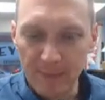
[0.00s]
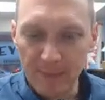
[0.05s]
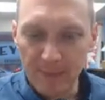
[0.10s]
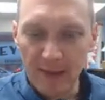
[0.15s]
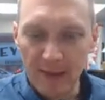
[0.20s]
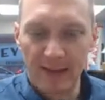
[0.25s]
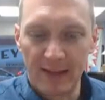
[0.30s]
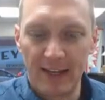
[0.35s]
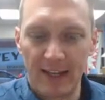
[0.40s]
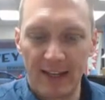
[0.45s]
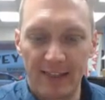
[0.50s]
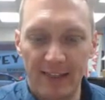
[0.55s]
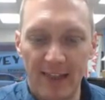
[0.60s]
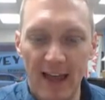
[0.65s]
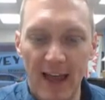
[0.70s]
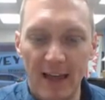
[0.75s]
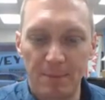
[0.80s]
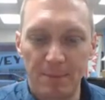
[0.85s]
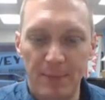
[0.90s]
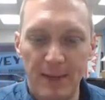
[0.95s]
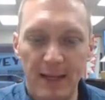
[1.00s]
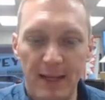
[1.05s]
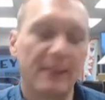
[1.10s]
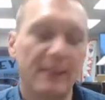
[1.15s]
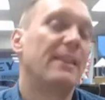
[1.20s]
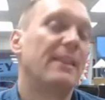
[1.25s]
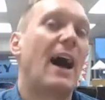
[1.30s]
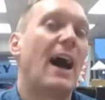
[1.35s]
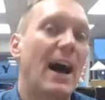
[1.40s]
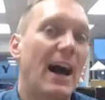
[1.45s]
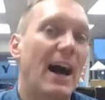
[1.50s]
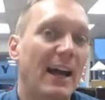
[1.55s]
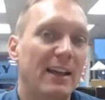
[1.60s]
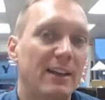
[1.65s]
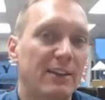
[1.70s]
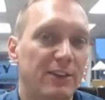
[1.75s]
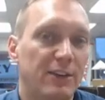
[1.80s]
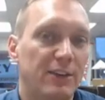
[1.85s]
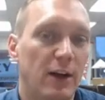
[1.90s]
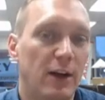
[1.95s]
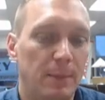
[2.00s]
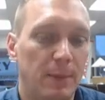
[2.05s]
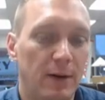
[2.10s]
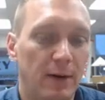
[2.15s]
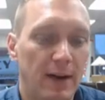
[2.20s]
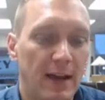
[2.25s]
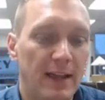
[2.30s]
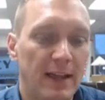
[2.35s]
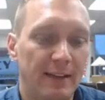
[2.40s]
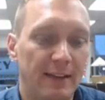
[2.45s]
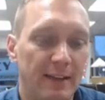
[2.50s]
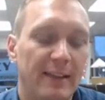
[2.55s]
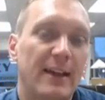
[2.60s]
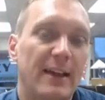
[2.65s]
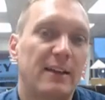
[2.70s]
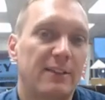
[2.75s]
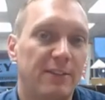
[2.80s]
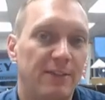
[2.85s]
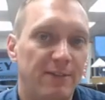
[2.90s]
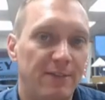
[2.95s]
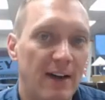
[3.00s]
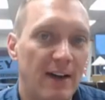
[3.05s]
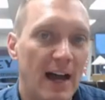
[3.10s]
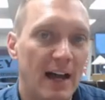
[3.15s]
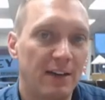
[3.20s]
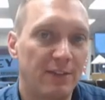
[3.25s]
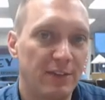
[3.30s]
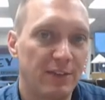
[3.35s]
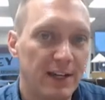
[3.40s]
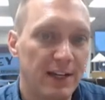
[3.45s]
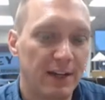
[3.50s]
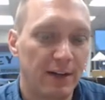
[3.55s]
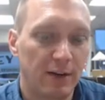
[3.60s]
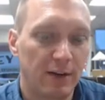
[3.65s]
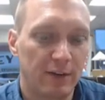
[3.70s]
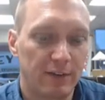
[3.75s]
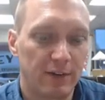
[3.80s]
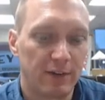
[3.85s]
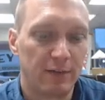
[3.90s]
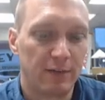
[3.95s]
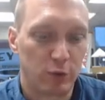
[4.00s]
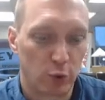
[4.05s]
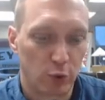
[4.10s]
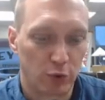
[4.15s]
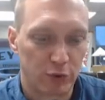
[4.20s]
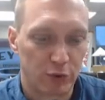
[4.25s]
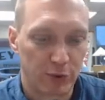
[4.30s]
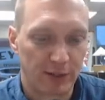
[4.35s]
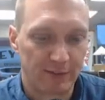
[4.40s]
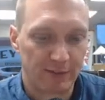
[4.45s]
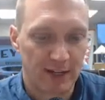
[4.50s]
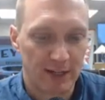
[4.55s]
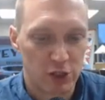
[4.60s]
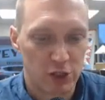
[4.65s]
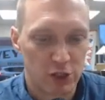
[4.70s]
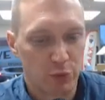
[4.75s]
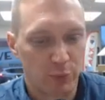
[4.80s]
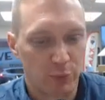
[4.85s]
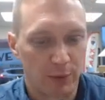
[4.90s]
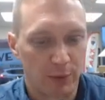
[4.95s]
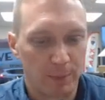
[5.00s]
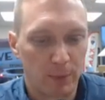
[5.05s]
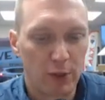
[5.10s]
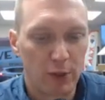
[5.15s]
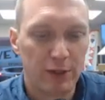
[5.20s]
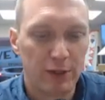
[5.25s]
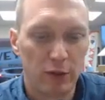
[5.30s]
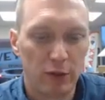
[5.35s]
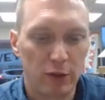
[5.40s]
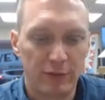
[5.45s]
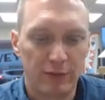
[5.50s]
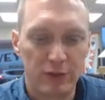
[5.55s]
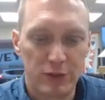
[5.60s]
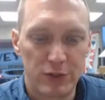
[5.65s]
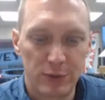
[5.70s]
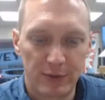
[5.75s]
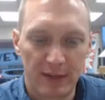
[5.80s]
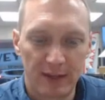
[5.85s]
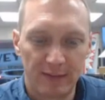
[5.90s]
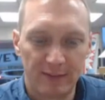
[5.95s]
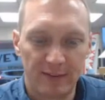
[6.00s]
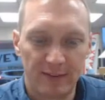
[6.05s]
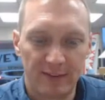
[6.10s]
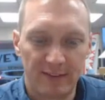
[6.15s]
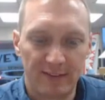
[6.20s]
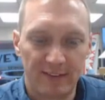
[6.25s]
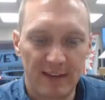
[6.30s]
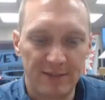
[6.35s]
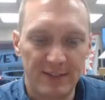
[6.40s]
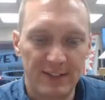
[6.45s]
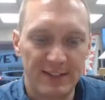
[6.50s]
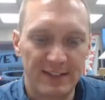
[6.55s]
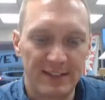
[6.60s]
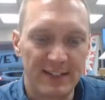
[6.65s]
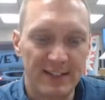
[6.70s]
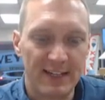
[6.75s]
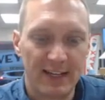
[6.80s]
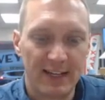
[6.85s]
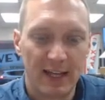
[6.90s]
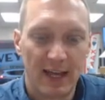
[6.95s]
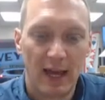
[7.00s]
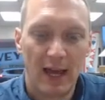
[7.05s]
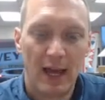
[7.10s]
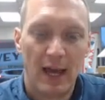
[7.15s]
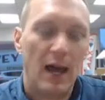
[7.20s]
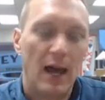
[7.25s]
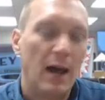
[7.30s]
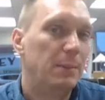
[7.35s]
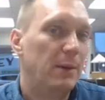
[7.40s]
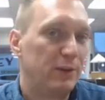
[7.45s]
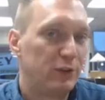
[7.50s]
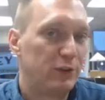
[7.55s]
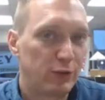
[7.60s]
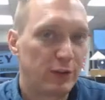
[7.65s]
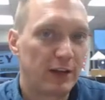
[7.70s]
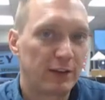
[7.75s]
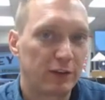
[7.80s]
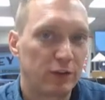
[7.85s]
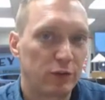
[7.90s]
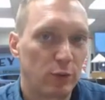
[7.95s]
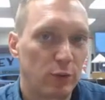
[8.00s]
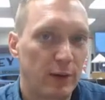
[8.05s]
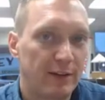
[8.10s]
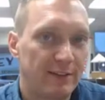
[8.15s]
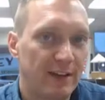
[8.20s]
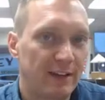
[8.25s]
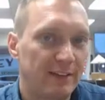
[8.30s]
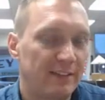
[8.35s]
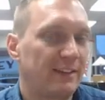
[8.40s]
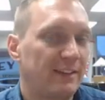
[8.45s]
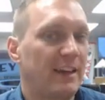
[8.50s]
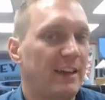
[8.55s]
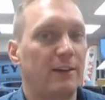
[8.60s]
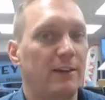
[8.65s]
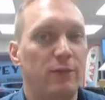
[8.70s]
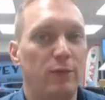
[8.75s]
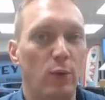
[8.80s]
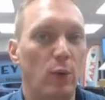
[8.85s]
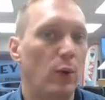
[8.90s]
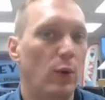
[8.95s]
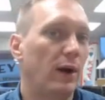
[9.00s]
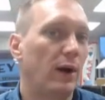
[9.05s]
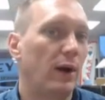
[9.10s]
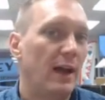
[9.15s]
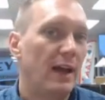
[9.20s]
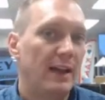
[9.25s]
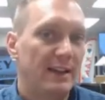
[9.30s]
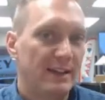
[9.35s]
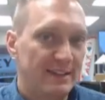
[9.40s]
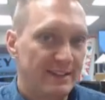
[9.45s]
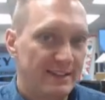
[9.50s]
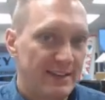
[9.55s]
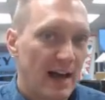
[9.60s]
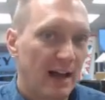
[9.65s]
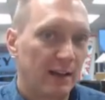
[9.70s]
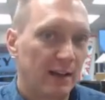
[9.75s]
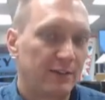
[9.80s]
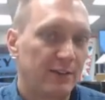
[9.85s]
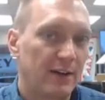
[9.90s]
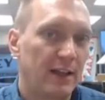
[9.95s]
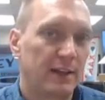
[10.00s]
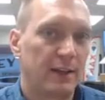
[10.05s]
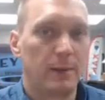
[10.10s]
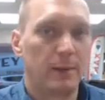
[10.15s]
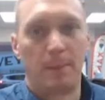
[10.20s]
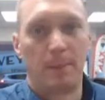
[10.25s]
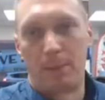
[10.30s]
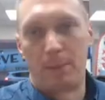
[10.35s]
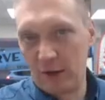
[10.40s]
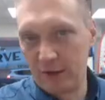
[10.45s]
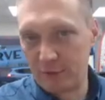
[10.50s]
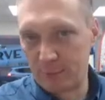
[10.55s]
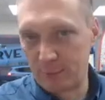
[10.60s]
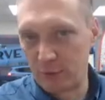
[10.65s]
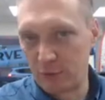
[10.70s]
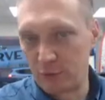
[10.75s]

Again, that being the highest number in the last 5 years of total transactions. We were pretty close in 2017, but 2020 takes a cake for dollar volume, price per